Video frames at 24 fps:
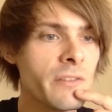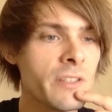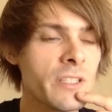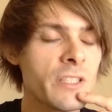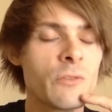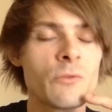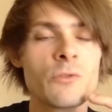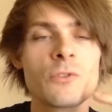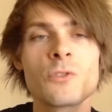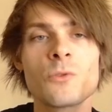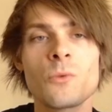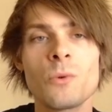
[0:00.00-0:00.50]
it
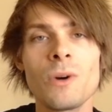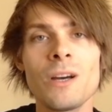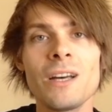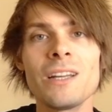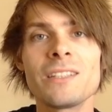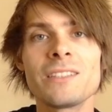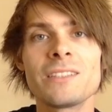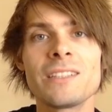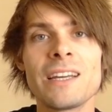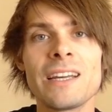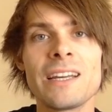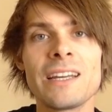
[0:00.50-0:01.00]
till
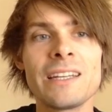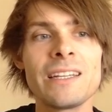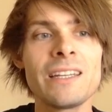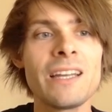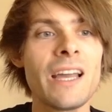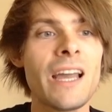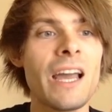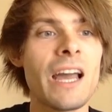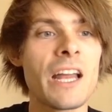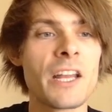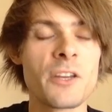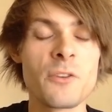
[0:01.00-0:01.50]
Squirt Day
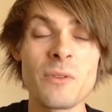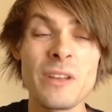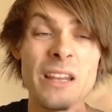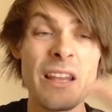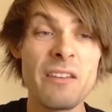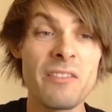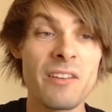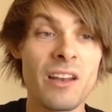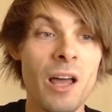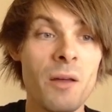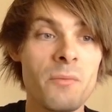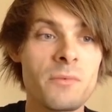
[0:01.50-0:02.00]
and you
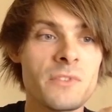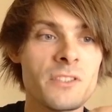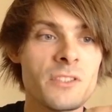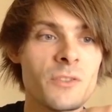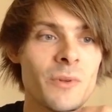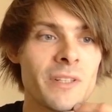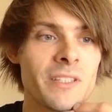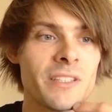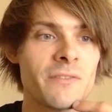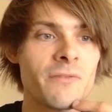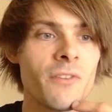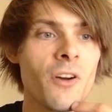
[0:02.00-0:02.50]
level up to
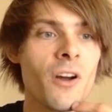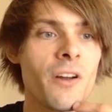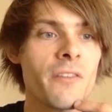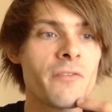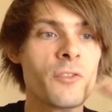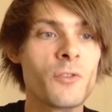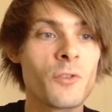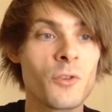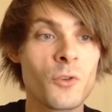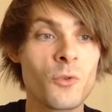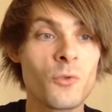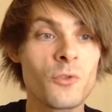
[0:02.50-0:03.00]
twenty-five, you
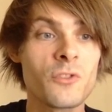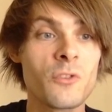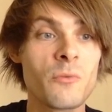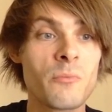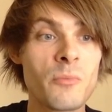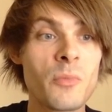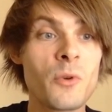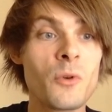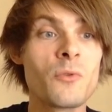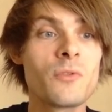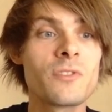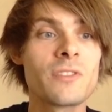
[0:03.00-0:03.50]
can also
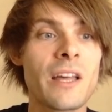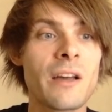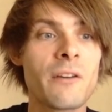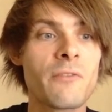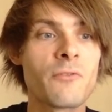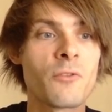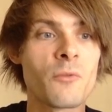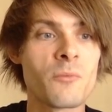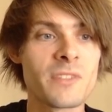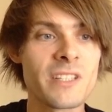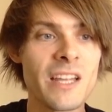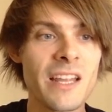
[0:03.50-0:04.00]
boost that
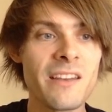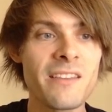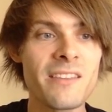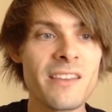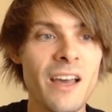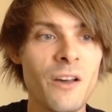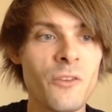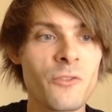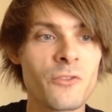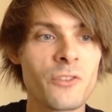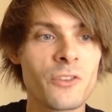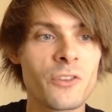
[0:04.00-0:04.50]
from ten
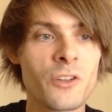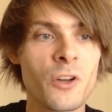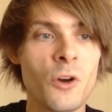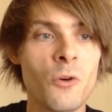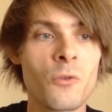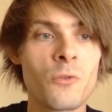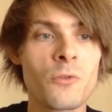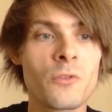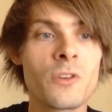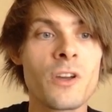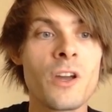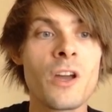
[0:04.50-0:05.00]
thousand
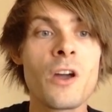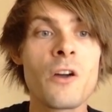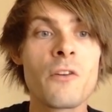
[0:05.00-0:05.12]
gold